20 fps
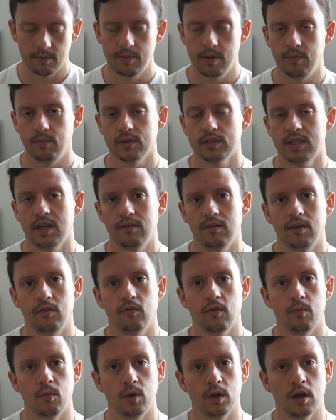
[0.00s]
people saving
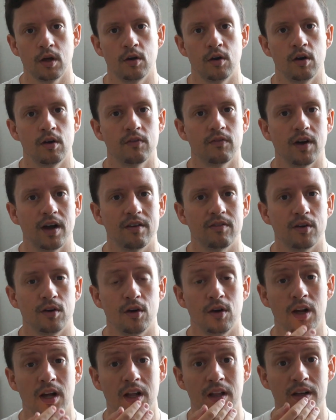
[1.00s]
from $100 to
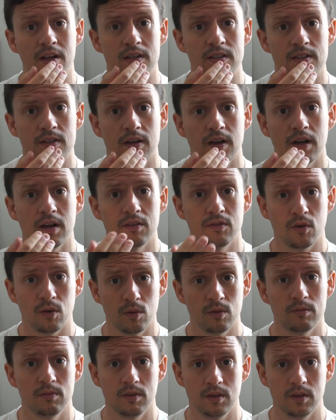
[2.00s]
$500 for,